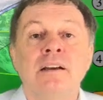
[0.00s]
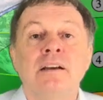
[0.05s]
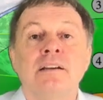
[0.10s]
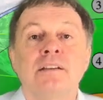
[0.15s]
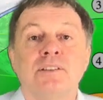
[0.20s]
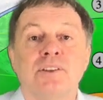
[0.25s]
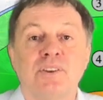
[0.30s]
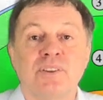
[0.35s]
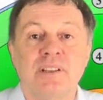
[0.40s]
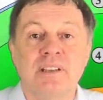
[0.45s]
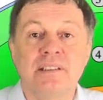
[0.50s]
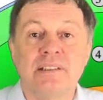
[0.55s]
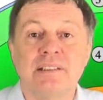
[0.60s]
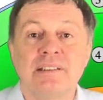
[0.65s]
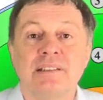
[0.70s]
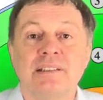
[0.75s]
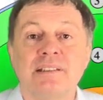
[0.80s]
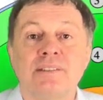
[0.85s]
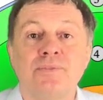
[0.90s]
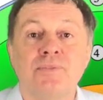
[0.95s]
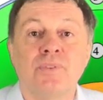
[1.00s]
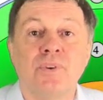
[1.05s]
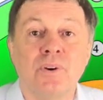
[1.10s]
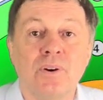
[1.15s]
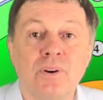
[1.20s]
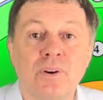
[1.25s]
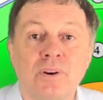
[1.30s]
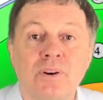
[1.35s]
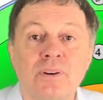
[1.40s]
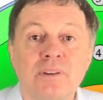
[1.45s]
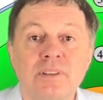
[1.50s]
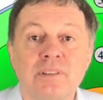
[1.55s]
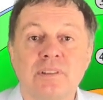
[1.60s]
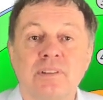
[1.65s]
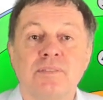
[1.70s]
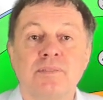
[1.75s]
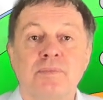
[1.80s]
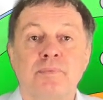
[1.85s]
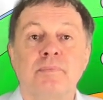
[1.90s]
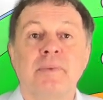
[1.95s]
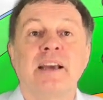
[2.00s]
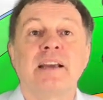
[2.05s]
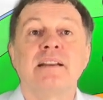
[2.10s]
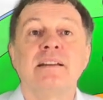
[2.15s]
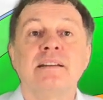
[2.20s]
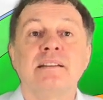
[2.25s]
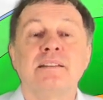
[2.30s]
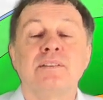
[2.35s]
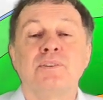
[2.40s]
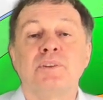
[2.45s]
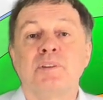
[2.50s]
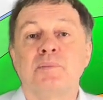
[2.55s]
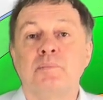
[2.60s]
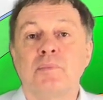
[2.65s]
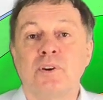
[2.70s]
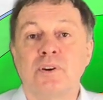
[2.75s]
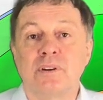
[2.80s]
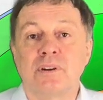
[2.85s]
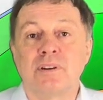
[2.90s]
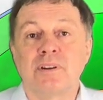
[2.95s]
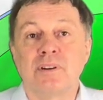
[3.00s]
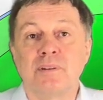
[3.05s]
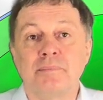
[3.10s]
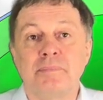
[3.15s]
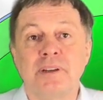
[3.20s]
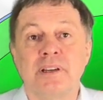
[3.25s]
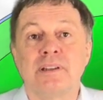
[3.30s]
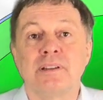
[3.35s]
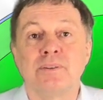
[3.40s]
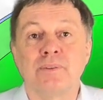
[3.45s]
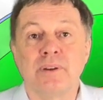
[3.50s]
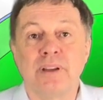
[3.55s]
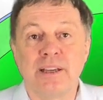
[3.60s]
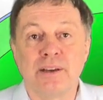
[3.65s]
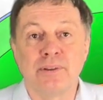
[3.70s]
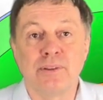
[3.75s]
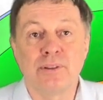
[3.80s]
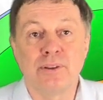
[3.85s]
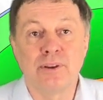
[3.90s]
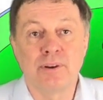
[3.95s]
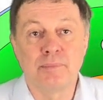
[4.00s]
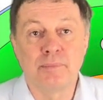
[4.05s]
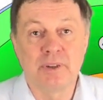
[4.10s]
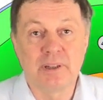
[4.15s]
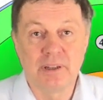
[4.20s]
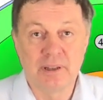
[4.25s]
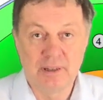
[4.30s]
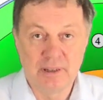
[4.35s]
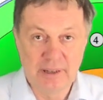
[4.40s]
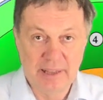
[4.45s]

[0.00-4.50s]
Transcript: So this is four orders of magnitude more compared to geothermal